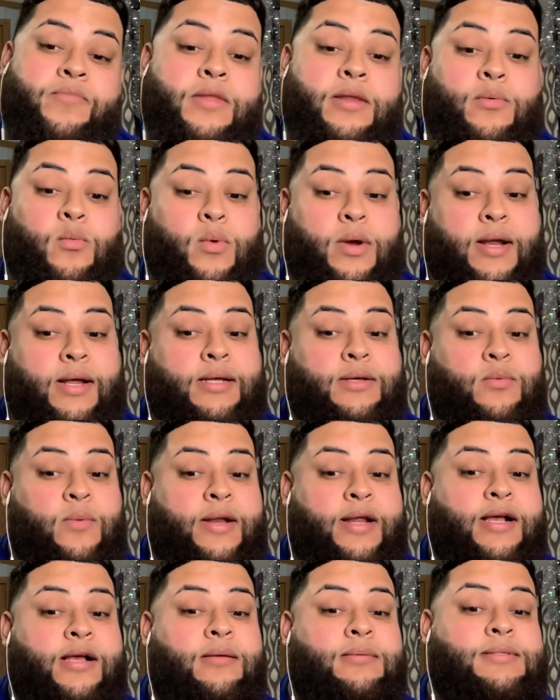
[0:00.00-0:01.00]
When
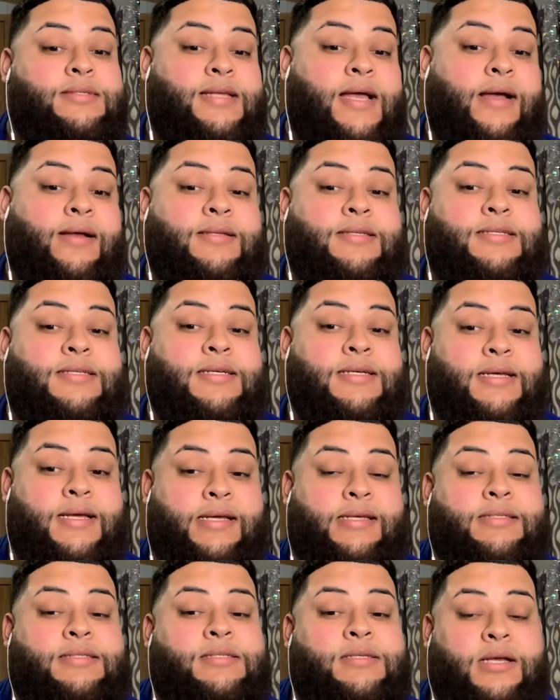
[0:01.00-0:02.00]
it comes down to
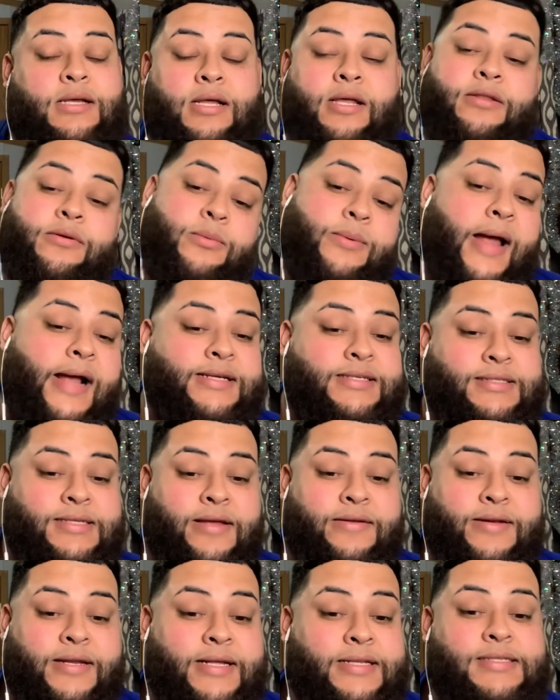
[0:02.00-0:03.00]
his other reactions
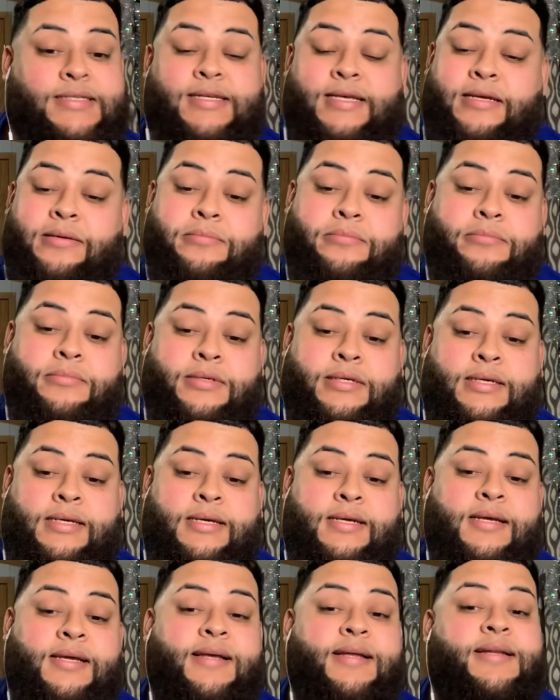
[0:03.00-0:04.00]
I did to him,
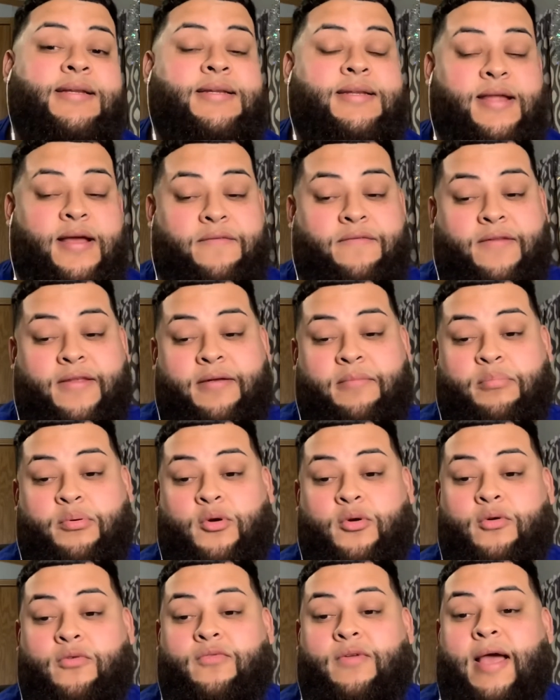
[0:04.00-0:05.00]
definitely
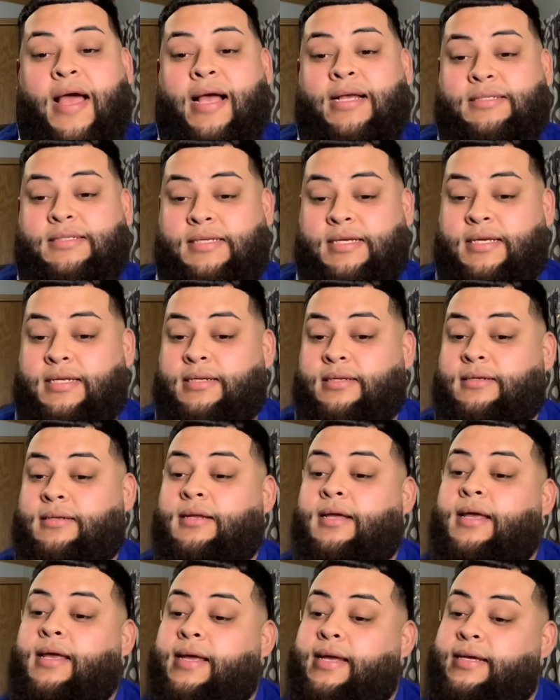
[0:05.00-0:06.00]
improved, as in
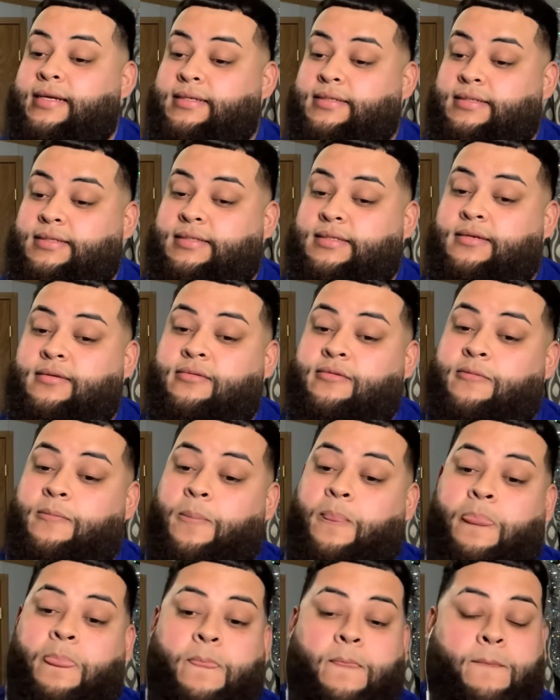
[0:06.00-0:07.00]
his,
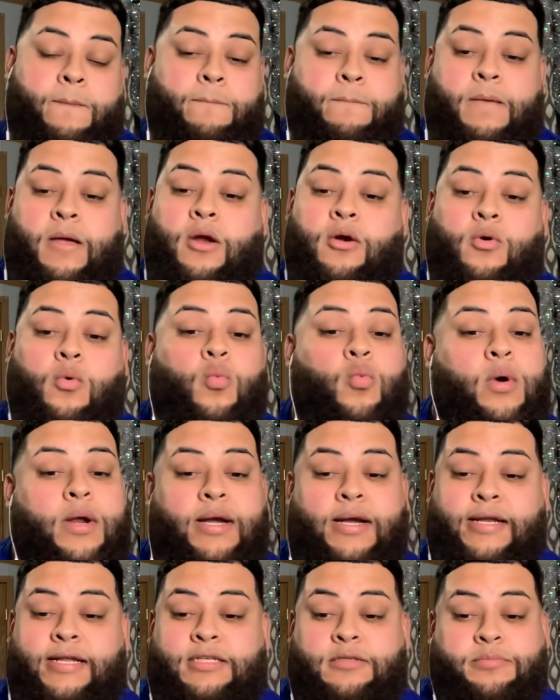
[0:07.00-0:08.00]
I don't know what
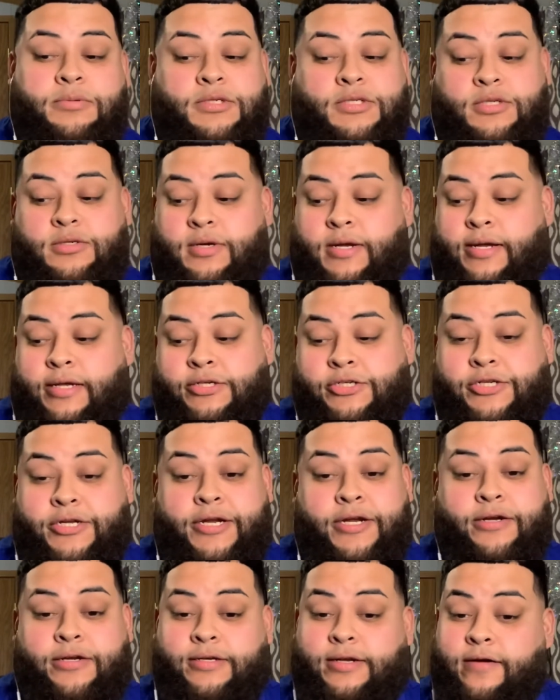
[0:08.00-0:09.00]
it is, but your
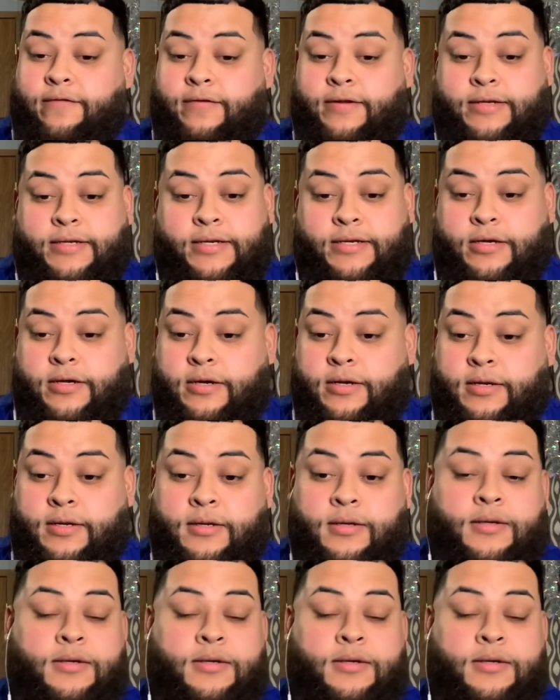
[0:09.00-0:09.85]
engineer definitely did good.